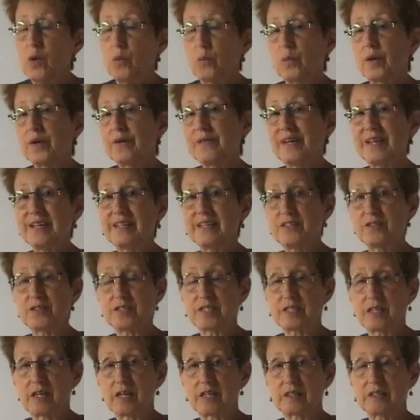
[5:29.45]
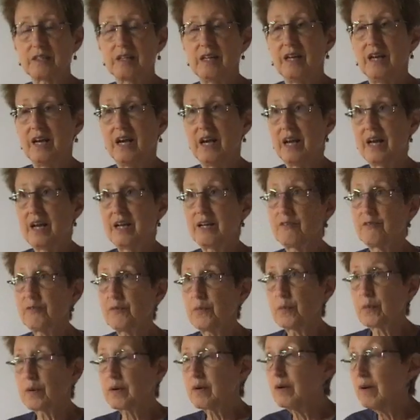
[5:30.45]
where they intersect. And if
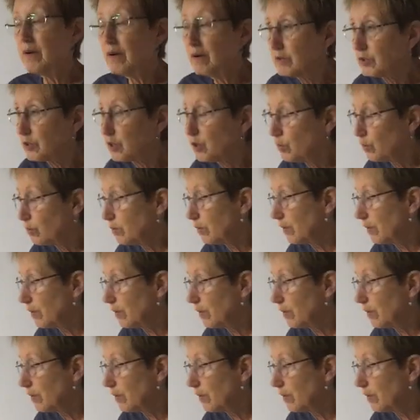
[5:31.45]
you recall, 2